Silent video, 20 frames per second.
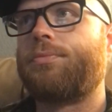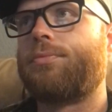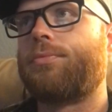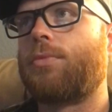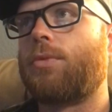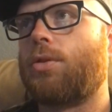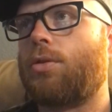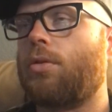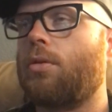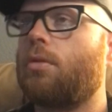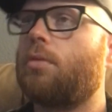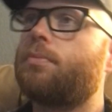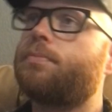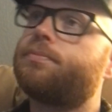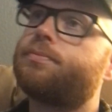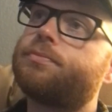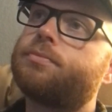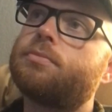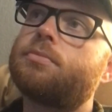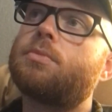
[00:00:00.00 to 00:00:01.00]
So
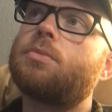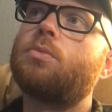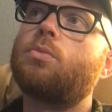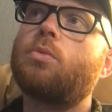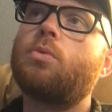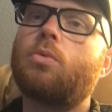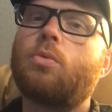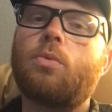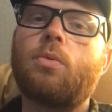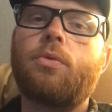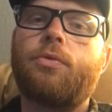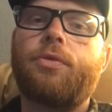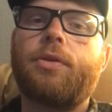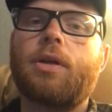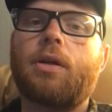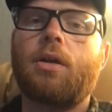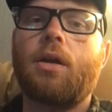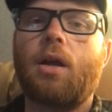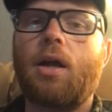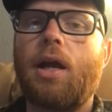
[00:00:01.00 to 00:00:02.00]
we'll
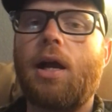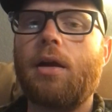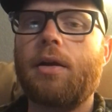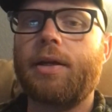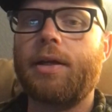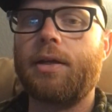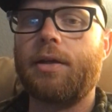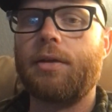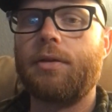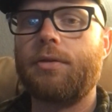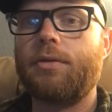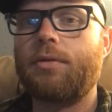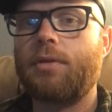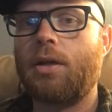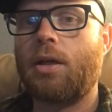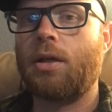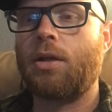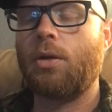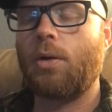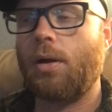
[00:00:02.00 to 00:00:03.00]
figure it out. I'll get it.
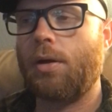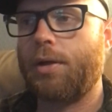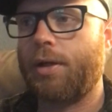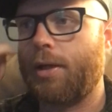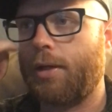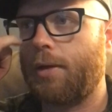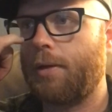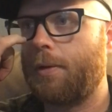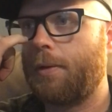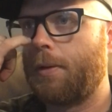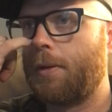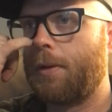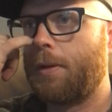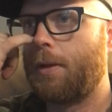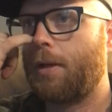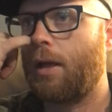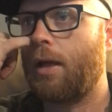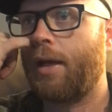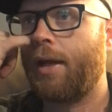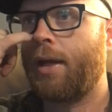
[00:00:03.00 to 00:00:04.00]
I know I'll get it.
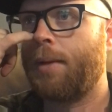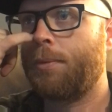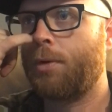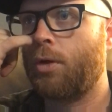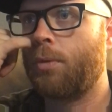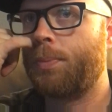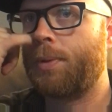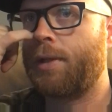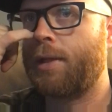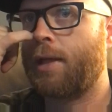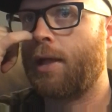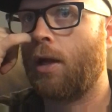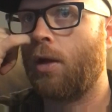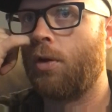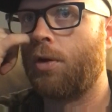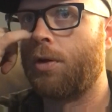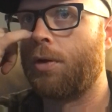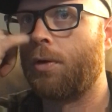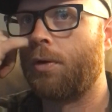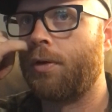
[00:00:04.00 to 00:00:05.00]
I am gonna put the cowl
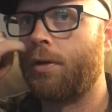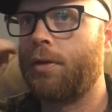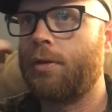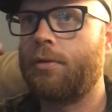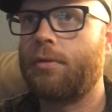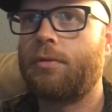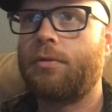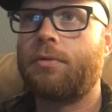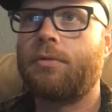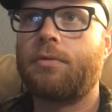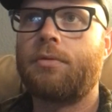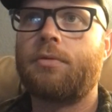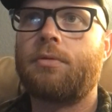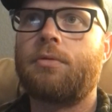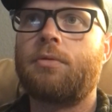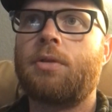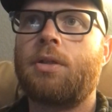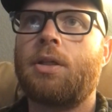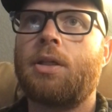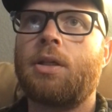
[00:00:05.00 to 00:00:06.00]
hood on it,
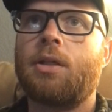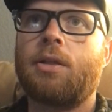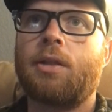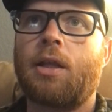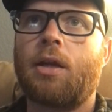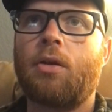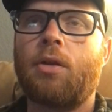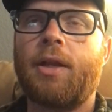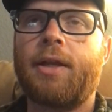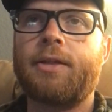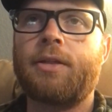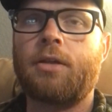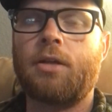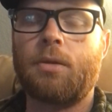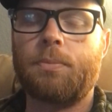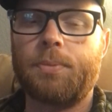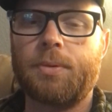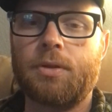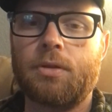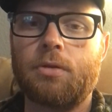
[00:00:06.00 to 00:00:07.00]
and that'll lighten it
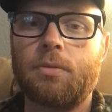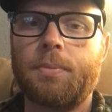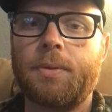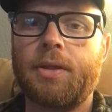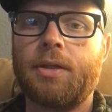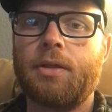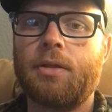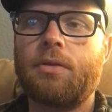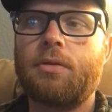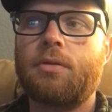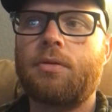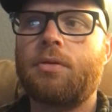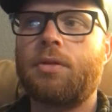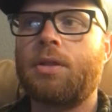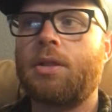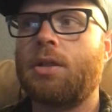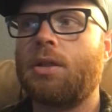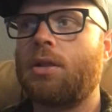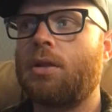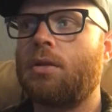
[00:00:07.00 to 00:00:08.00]
up a little bit,
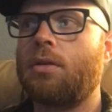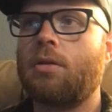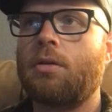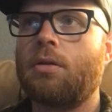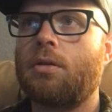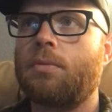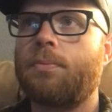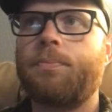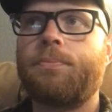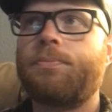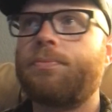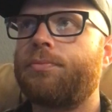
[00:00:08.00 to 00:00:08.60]
and